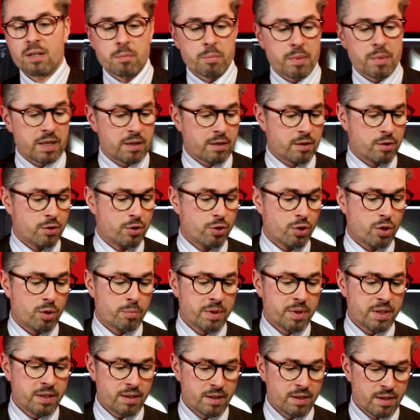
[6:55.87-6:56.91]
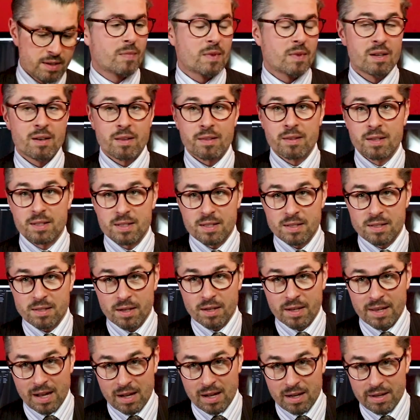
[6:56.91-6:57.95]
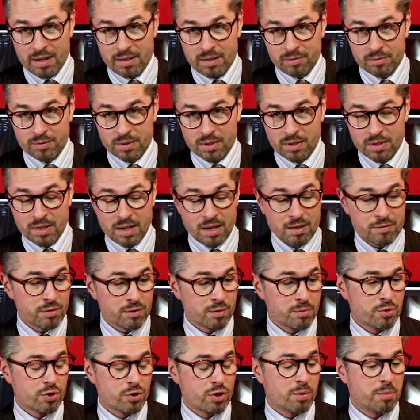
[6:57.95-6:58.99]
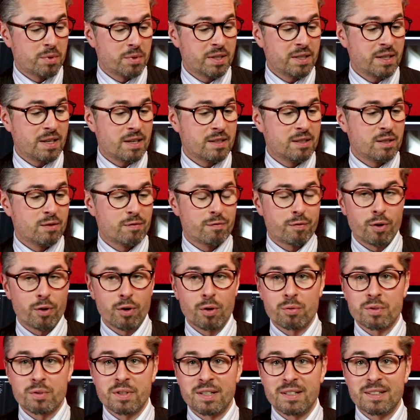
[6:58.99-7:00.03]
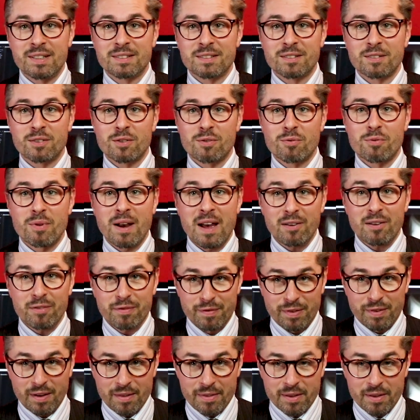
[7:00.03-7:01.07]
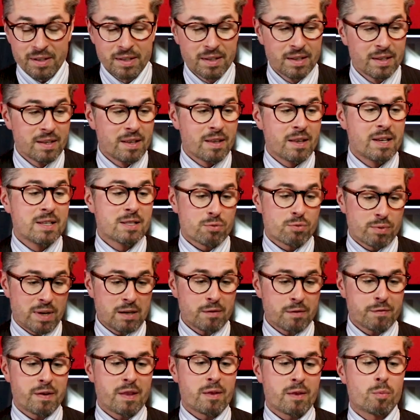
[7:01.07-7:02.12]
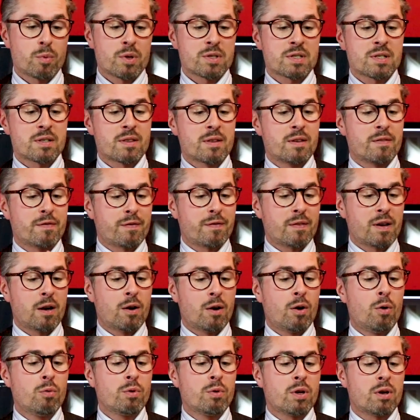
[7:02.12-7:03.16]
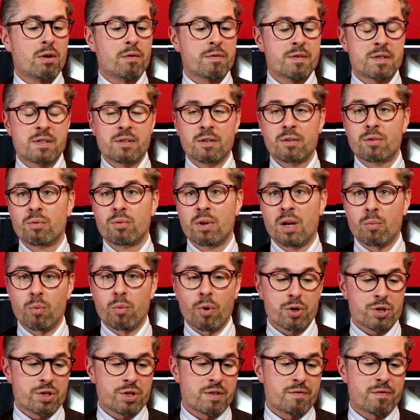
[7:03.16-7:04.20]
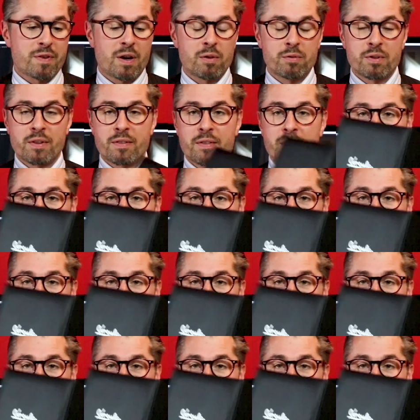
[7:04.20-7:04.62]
made in Germany. This is a guy from Germany, and he followed his grandfather. His grandfather was the owner of Circular watches, founded